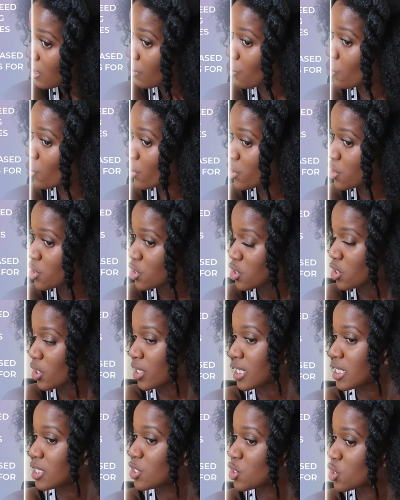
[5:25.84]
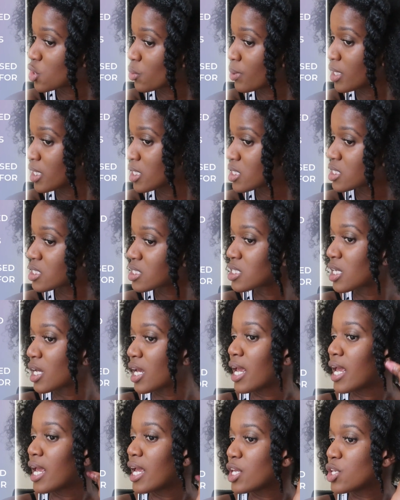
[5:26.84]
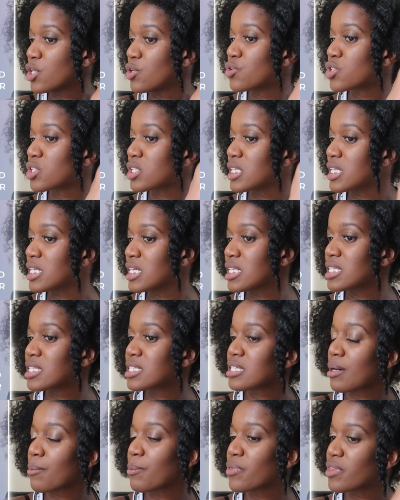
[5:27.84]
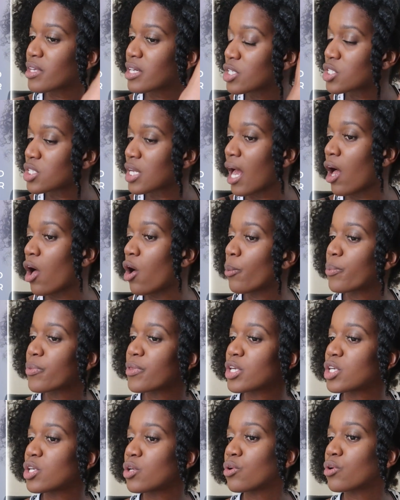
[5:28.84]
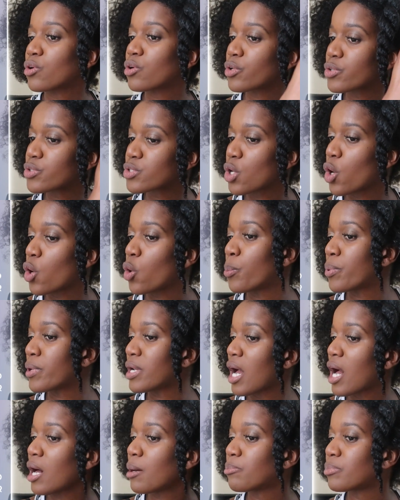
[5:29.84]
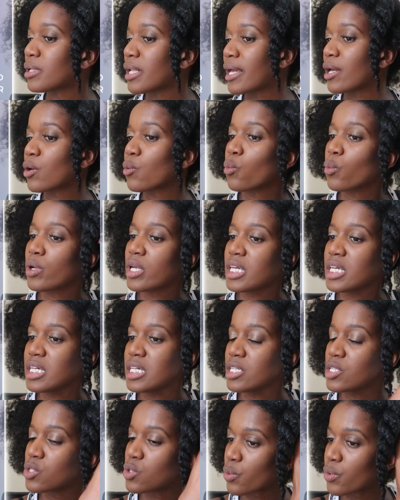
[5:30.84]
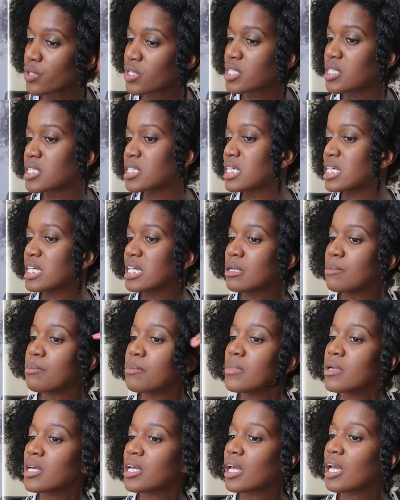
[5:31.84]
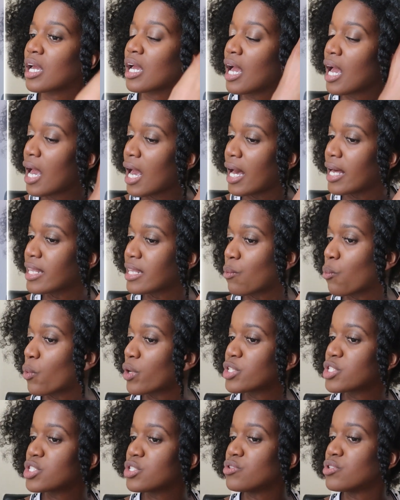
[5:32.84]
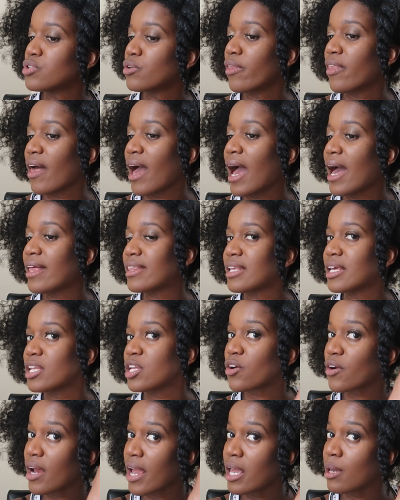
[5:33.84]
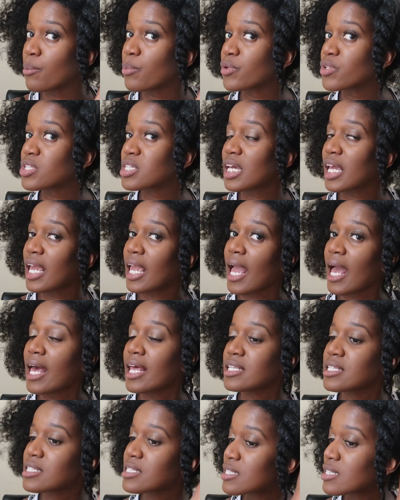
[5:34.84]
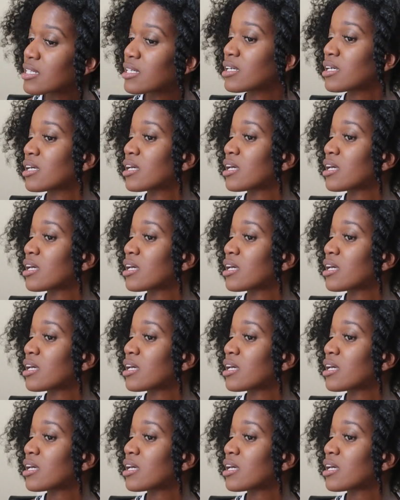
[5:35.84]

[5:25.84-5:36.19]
moisture into it. It usually needs something to help the cuticles open up, like heat or steam. And then once you do that, then you're able to get